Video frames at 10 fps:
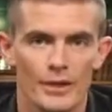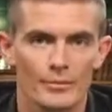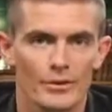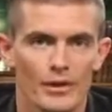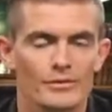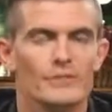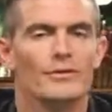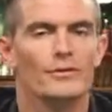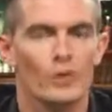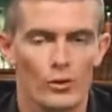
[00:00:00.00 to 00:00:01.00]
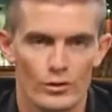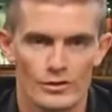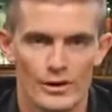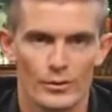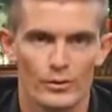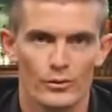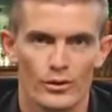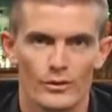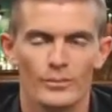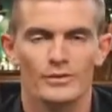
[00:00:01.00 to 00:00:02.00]
the big bluffs, of course they will
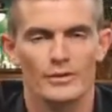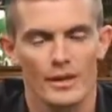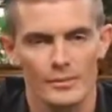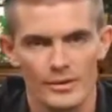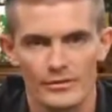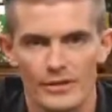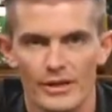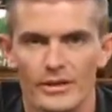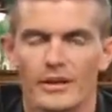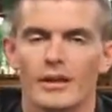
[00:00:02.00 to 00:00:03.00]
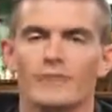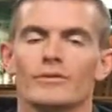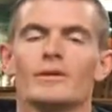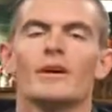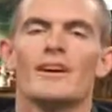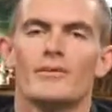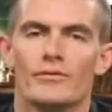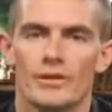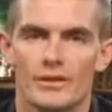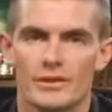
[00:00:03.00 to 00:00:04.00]
work, but you've got to be very careful,
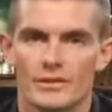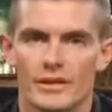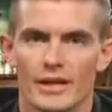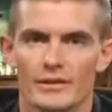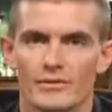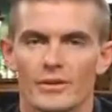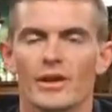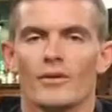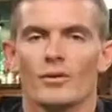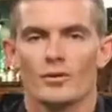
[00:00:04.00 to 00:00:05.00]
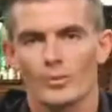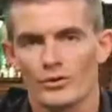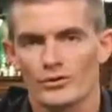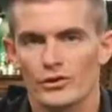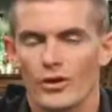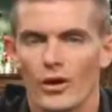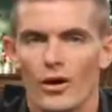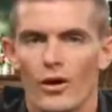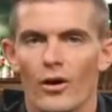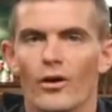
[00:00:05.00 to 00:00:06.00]
very selective when you push
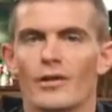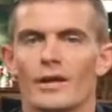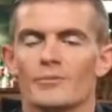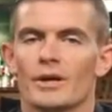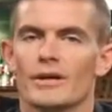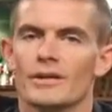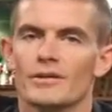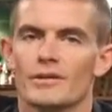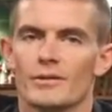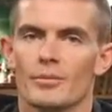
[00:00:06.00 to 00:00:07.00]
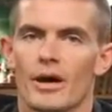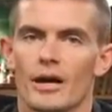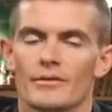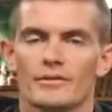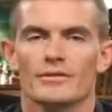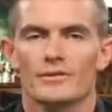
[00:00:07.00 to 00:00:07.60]
all that money into the pot.